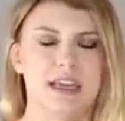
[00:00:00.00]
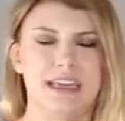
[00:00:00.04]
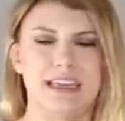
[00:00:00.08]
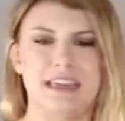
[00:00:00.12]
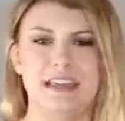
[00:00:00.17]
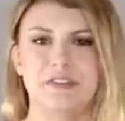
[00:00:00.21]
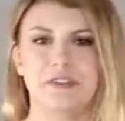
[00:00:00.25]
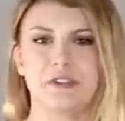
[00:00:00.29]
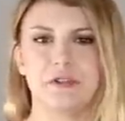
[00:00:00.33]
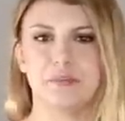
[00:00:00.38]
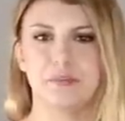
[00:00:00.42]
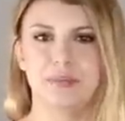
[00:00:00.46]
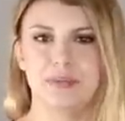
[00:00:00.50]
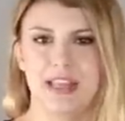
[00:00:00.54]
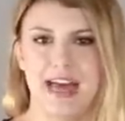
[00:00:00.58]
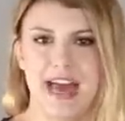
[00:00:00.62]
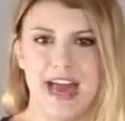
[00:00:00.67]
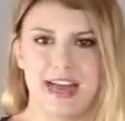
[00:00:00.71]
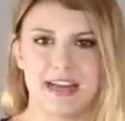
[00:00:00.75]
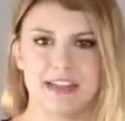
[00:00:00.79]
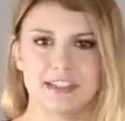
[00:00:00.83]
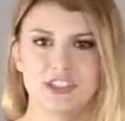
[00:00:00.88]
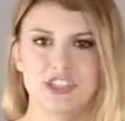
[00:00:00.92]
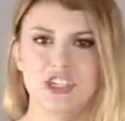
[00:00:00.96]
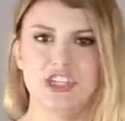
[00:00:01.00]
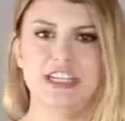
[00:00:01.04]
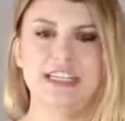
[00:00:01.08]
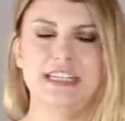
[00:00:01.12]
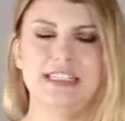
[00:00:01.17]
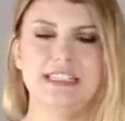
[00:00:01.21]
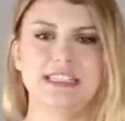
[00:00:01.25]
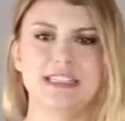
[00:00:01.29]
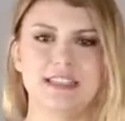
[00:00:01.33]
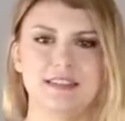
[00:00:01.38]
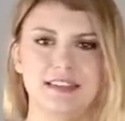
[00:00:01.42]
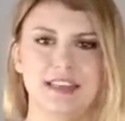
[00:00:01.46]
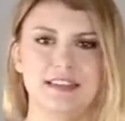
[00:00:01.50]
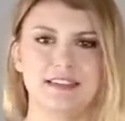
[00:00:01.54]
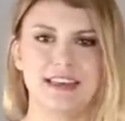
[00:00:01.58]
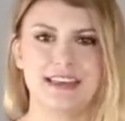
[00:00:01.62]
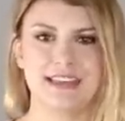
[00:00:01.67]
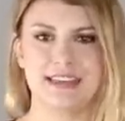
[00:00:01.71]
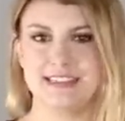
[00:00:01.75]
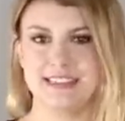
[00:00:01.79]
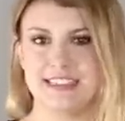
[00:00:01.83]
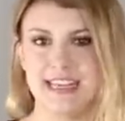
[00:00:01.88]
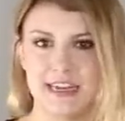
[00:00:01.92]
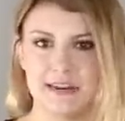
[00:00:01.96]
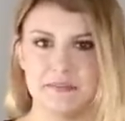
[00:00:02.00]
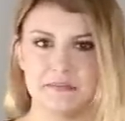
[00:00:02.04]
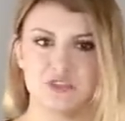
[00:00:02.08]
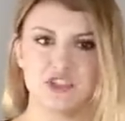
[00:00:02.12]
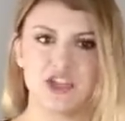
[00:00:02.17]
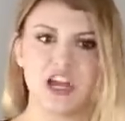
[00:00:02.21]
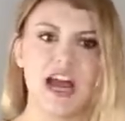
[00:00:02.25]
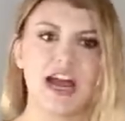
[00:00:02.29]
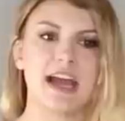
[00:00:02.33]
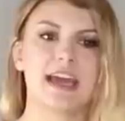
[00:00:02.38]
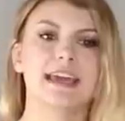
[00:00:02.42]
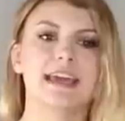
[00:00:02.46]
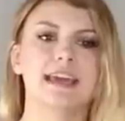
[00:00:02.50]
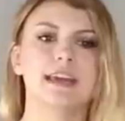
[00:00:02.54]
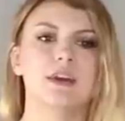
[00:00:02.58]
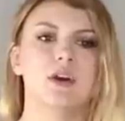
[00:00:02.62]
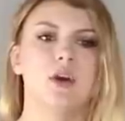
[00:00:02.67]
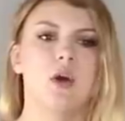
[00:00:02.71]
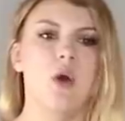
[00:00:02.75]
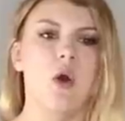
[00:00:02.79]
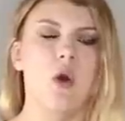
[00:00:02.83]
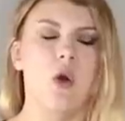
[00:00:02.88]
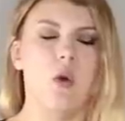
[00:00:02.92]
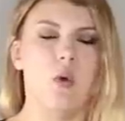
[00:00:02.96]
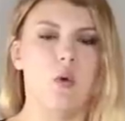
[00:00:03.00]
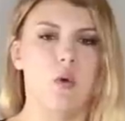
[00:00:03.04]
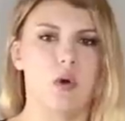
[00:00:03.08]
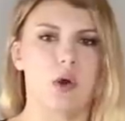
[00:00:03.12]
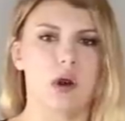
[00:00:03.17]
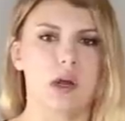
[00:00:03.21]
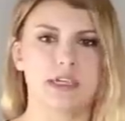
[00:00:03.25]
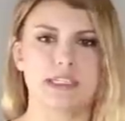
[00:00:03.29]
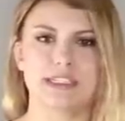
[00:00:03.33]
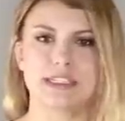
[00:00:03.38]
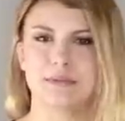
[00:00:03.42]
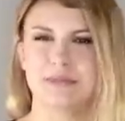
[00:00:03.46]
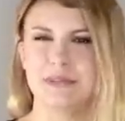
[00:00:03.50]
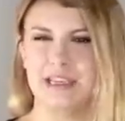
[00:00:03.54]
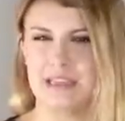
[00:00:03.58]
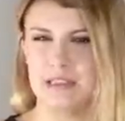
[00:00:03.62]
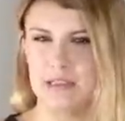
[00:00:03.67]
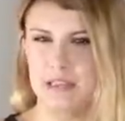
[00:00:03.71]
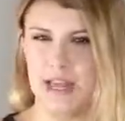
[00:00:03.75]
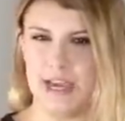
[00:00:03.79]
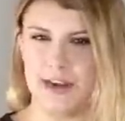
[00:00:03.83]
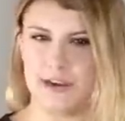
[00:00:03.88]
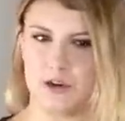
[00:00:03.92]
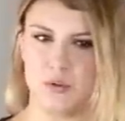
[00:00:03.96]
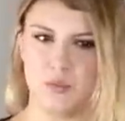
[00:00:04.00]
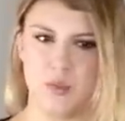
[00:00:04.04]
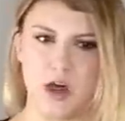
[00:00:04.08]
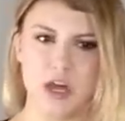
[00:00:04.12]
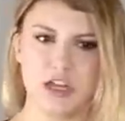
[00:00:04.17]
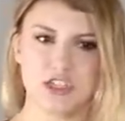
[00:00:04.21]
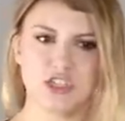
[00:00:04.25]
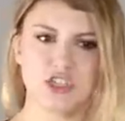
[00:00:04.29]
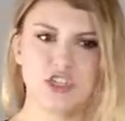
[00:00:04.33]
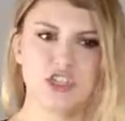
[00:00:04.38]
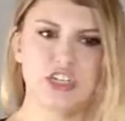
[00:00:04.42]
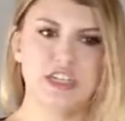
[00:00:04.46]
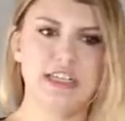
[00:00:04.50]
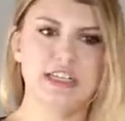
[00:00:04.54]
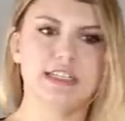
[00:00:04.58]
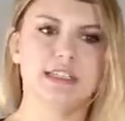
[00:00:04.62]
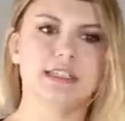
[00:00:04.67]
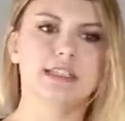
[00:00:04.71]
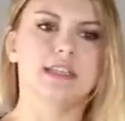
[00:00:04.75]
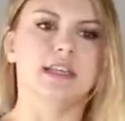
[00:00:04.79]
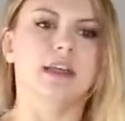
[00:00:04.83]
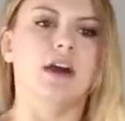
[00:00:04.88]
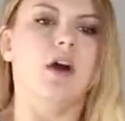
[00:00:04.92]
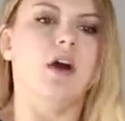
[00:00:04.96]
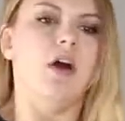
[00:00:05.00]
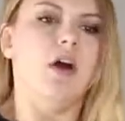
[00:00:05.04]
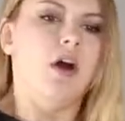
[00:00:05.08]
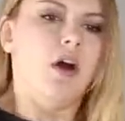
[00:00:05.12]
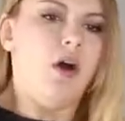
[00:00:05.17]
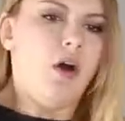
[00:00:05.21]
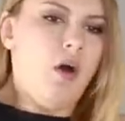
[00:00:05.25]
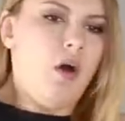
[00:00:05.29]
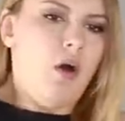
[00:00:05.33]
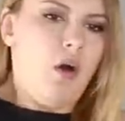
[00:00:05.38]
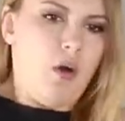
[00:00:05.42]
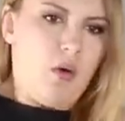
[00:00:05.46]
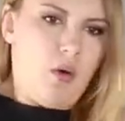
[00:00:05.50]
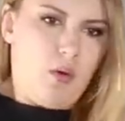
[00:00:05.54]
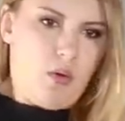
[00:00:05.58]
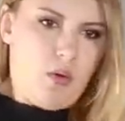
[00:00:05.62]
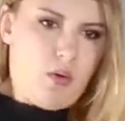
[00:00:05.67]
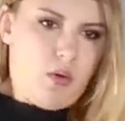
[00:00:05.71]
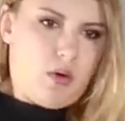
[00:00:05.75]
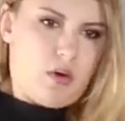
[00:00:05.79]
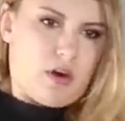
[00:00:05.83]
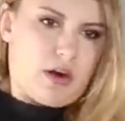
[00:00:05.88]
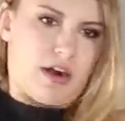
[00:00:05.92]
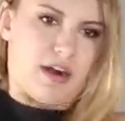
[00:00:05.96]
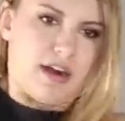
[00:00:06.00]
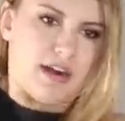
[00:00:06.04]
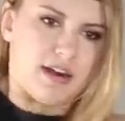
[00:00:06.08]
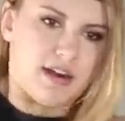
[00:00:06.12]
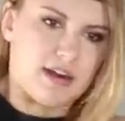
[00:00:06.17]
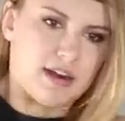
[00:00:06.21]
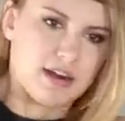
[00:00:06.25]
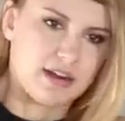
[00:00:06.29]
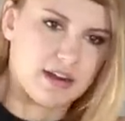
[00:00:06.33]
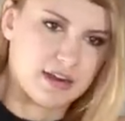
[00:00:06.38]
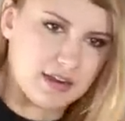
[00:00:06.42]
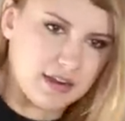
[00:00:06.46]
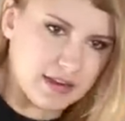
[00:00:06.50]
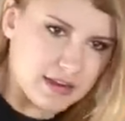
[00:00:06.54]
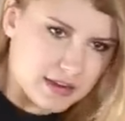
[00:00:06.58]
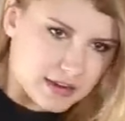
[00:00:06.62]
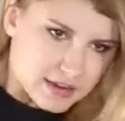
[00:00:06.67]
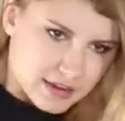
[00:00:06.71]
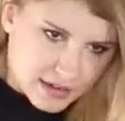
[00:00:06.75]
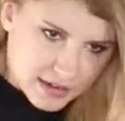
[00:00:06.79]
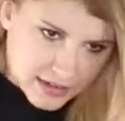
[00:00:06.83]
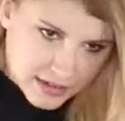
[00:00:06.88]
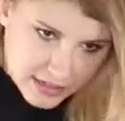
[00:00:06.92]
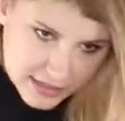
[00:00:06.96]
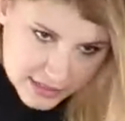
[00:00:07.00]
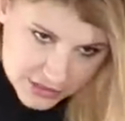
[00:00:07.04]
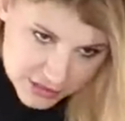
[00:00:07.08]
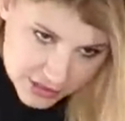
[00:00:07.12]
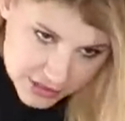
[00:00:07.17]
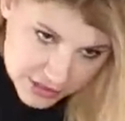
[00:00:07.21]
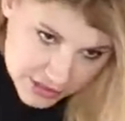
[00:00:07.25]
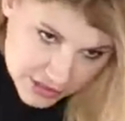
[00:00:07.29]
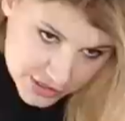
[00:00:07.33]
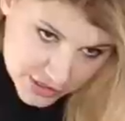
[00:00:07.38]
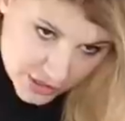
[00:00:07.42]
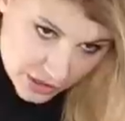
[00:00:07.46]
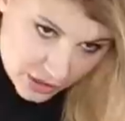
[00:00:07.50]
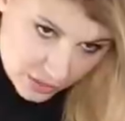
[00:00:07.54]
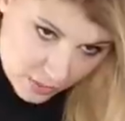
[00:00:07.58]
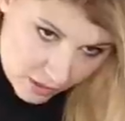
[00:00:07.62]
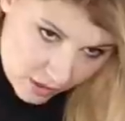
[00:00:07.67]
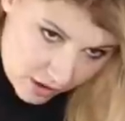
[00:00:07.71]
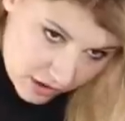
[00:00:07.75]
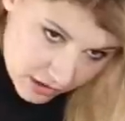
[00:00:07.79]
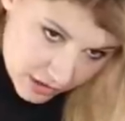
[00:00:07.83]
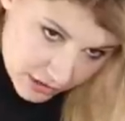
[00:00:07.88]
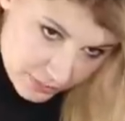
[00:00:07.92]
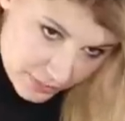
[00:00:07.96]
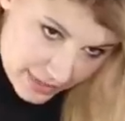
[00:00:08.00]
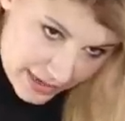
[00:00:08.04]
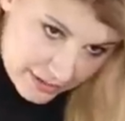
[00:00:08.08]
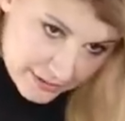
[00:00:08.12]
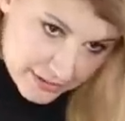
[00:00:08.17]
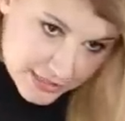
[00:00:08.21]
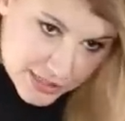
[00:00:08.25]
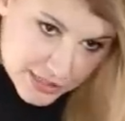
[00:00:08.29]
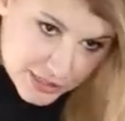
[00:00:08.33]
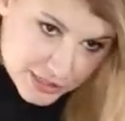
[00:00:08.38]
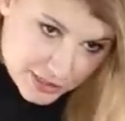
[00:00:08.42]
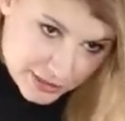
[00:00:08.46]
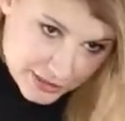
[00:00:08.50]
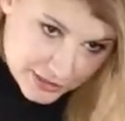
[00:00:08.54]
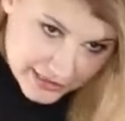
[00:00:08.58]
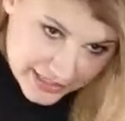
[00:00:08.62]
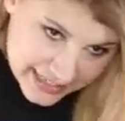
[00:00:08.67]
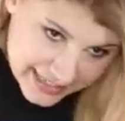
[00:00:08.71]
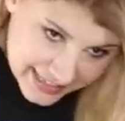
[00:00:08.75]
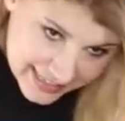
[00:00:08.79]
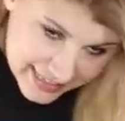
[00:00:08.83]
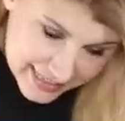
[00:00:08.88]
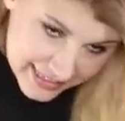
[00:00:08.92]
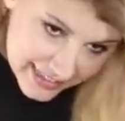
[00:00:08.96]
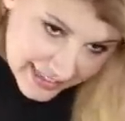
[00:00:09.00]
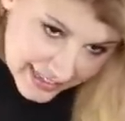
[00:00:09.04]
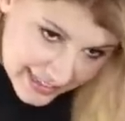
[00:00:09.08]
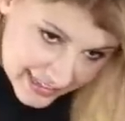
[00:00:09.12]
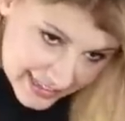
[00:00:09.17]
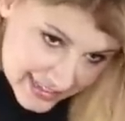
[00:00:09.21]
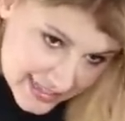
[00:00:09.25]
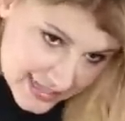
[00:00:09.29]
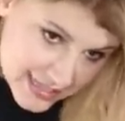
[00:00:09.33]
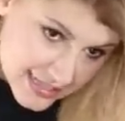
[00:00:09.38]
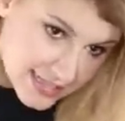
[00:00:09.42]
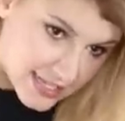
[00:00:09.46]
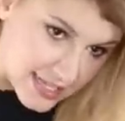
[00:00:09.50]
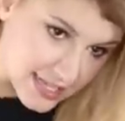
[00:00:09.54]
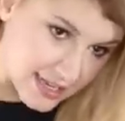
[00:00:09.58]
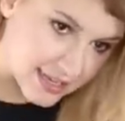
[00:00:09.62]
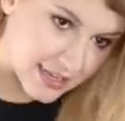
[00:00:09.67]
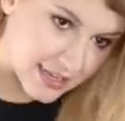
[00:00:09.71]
either black jeans and then like a denim jacket or some like lighter wash jeans, or just go all around a skirt like this.